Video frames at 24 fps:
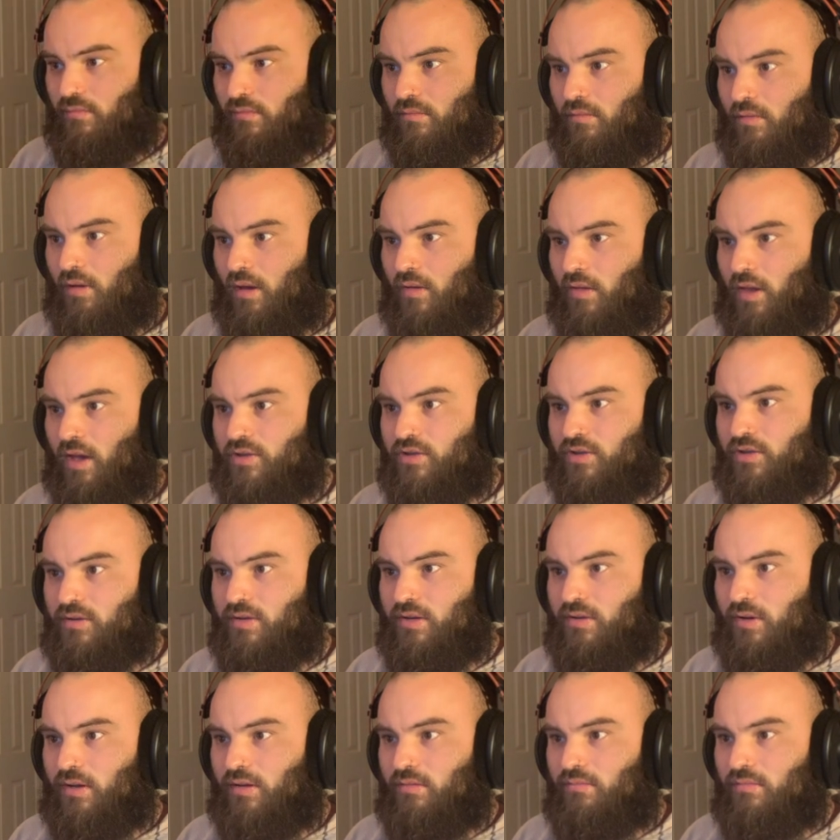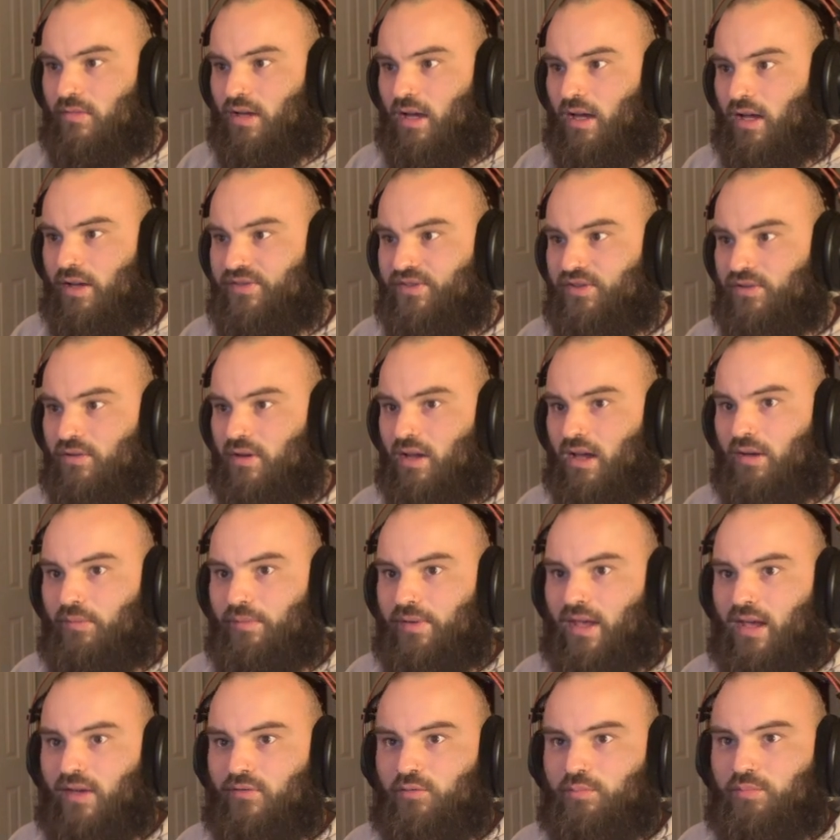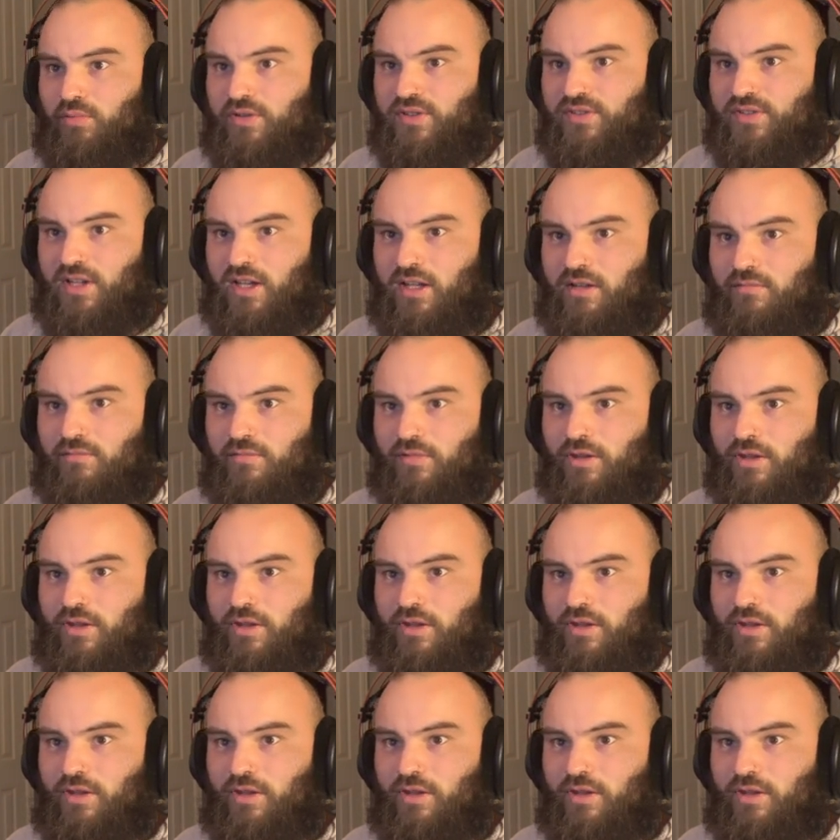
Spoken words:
And that should do it. So now we have a preset.